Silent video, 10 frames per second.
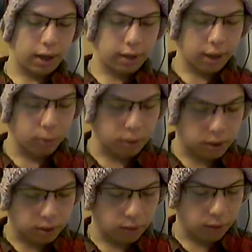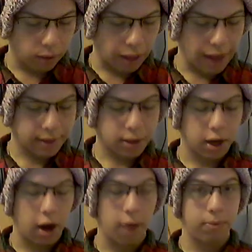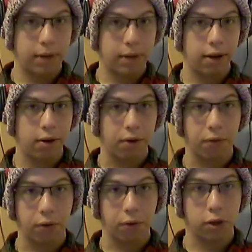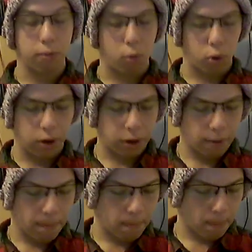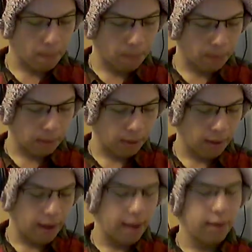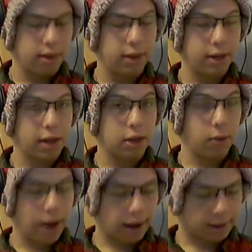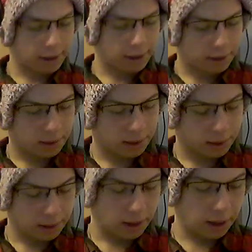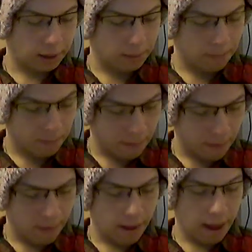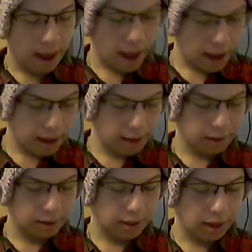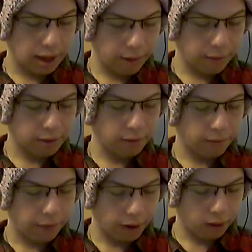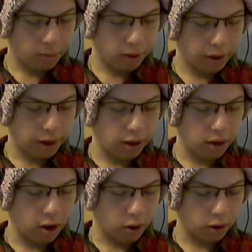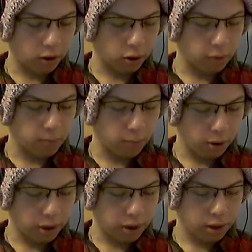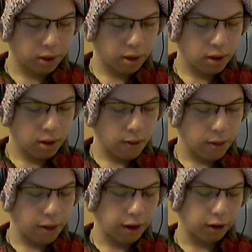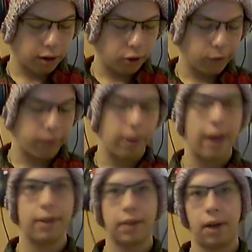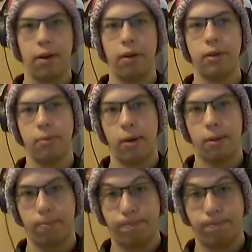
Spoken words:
that it was last updated or first ported, the day you accessed the site, and if it's available in an article or book, then include that title as well.